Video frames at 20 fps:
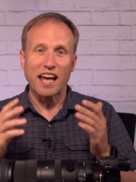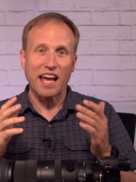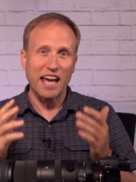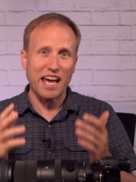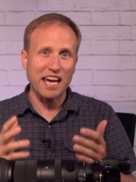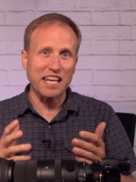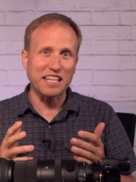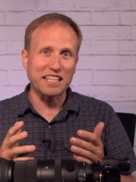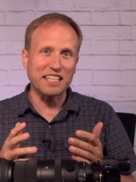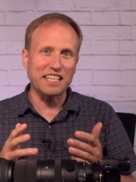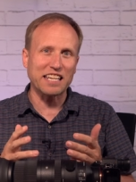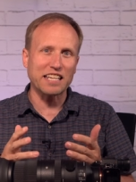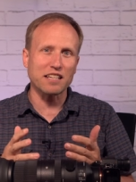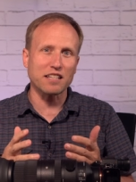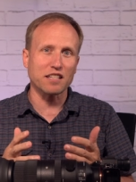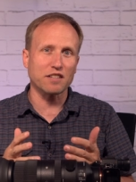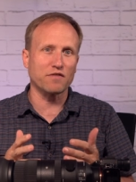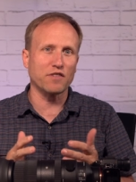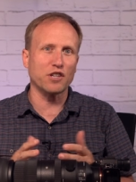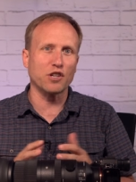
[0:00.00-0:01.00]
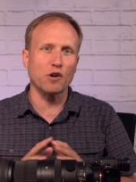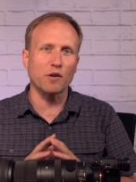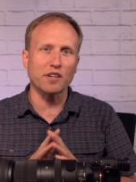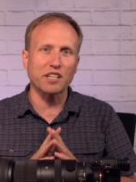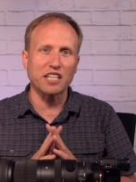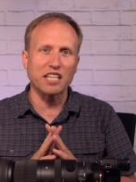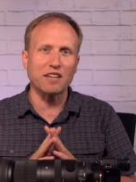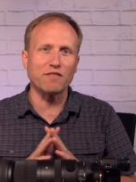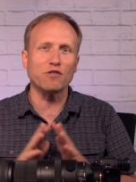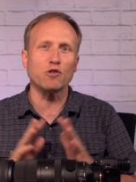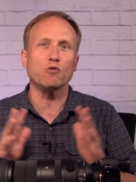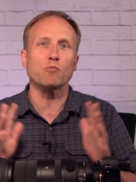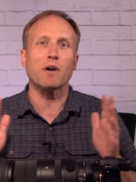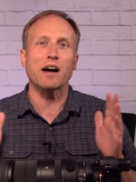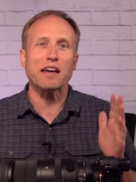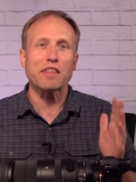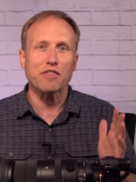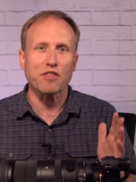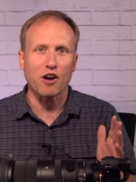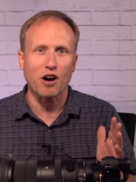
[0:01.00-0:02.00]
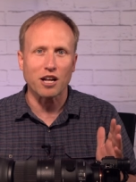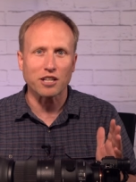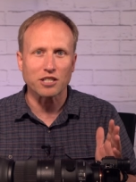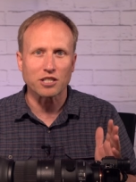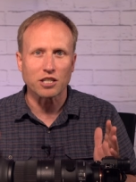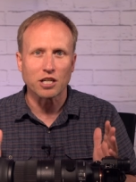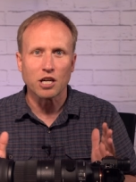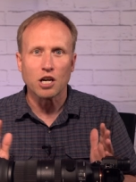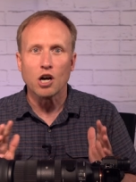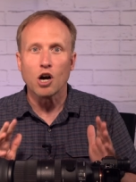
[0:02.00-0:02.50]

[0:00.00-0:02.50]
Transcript: And at the end of this video, I'm going to give you my thoughts